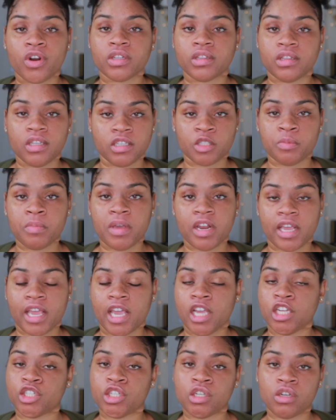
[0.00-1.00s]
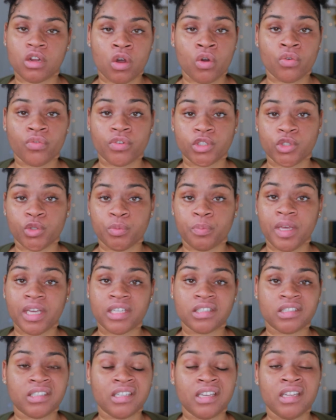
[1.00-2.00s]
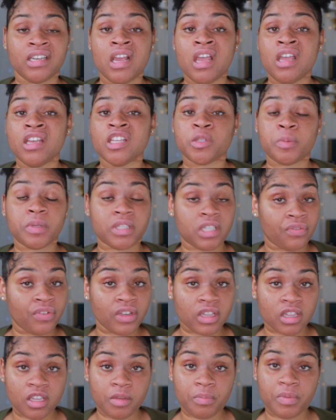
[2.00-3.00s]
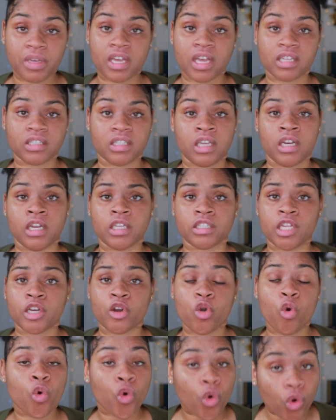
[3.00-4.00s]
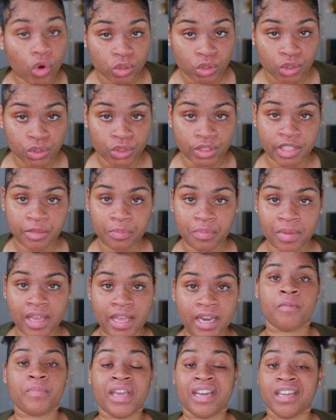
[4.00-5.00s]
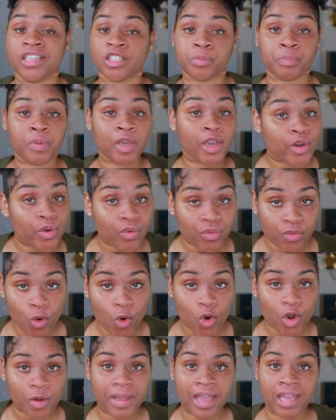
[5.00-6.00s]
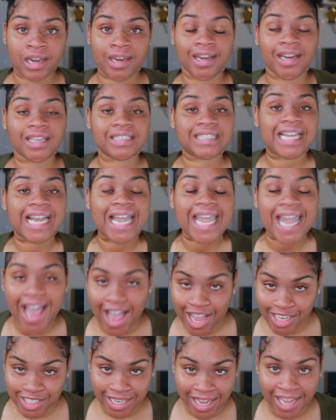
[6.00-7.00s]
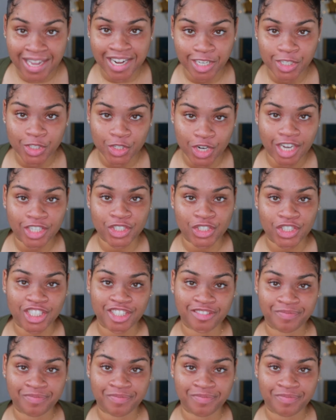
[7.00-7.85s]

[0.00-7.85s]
this medication over Dupixent, specifically because it is an oral treatment, it is pill form, and it is not an injection.